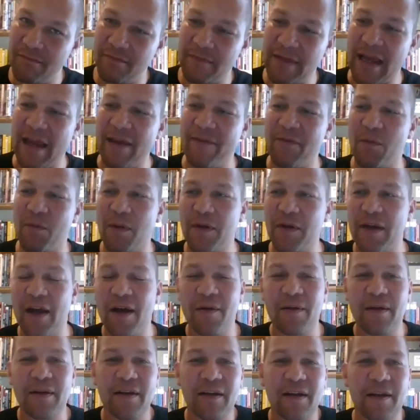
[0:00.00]
let everyone
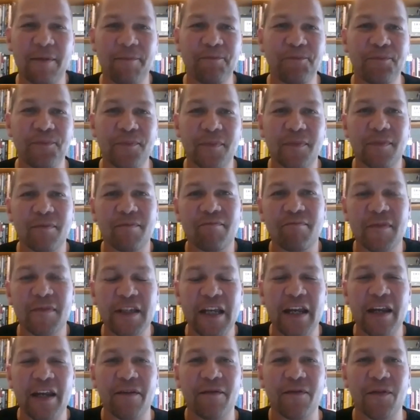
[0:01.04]
know and then
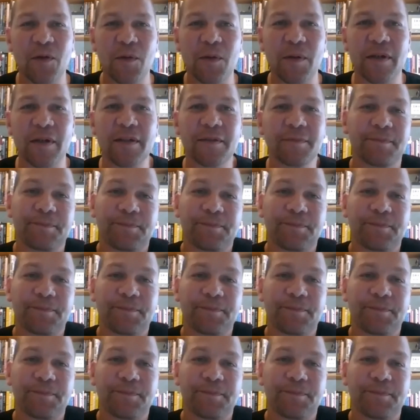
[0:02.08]
take it forward.